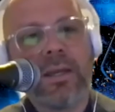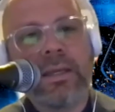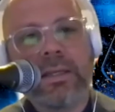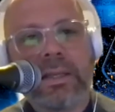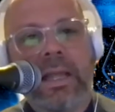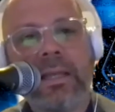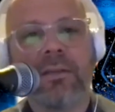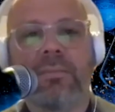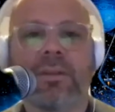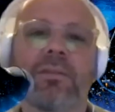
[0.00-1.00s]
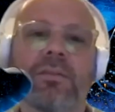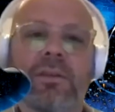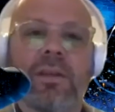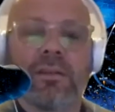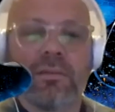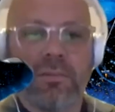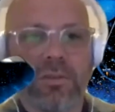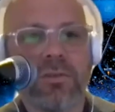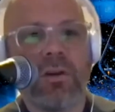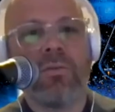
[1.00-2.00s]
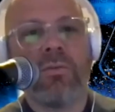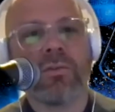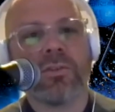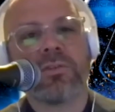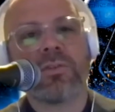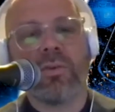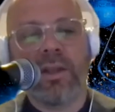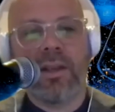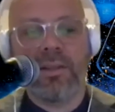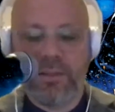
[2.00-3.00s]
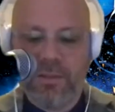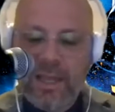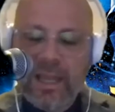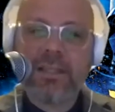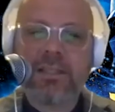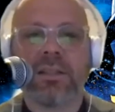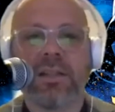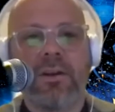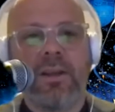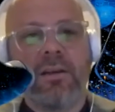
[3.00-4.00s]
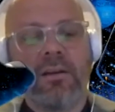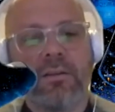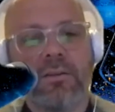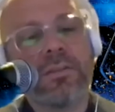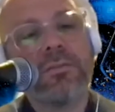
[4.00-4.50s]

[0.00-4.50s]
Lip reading: enlightenment in the Star Wars storyline, the ancillary characters?